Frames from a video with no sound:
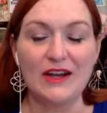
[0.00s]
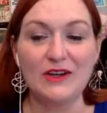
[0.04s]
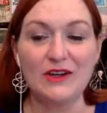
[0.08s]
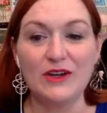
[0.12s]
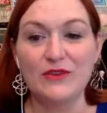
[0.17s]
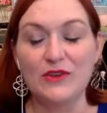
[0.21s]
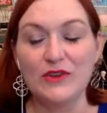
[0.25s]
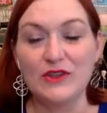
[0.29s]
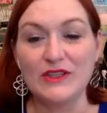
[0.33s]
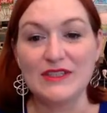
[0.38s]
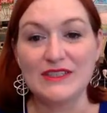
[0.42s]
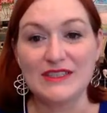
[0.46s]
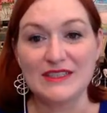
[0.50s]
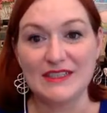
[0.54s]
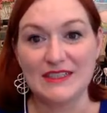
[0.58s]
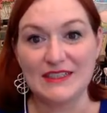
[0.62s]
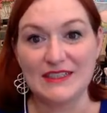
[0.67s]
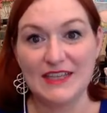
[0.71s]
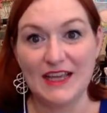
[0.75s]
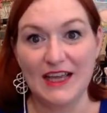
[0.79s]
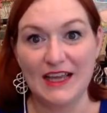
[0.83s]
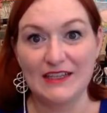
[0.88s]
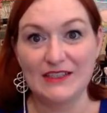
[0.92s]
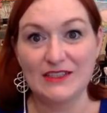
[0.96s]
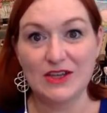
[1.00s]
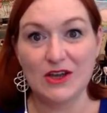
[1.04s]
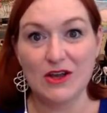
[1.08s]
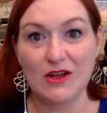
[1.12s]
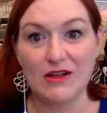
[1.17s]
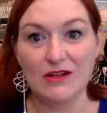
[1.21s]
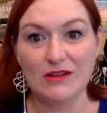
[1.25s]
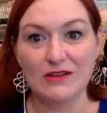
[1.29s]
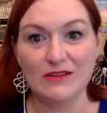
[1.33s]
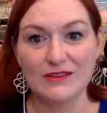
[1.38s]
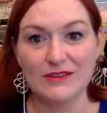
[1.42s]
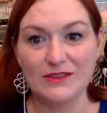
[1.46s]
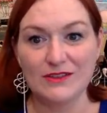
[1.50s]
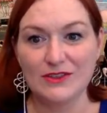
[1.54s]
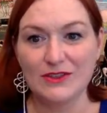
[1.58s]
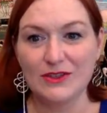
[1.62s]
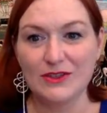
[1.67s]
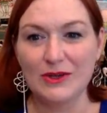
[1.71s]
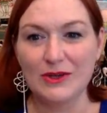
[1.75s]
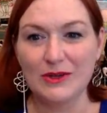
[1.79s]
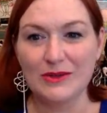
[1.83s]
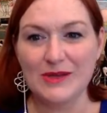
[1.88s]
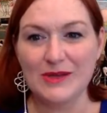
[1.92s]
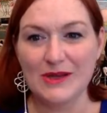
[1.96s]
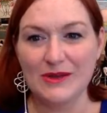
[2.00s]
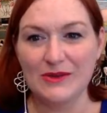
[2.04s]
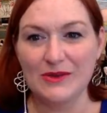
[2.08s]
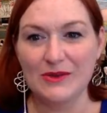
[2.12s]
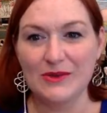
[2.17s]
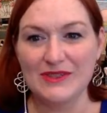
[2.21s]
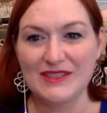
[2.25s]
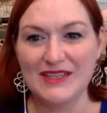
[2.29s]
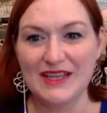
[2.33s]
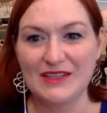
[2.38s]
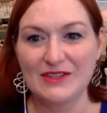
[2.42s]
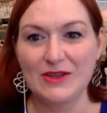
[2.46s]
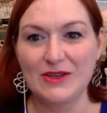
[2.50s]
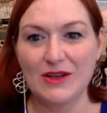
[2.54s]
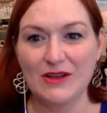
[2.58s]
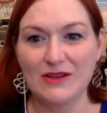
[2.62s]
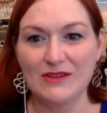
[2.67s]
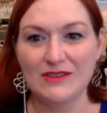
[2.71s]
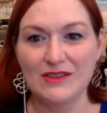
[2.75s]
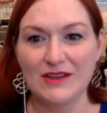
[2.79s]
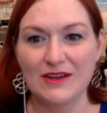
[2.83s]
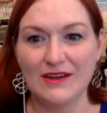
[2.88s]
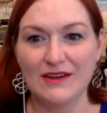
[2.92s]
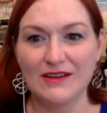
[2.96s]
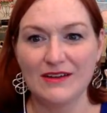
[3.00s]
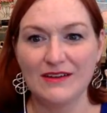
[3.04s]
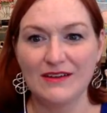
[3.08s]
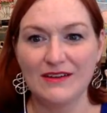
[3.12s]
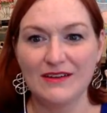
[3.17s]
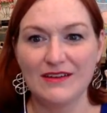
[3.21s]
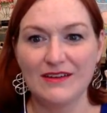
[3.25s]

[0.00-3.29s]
don't know if you listen to TED Talks. Do you know what I'm, you know what TED Talks are?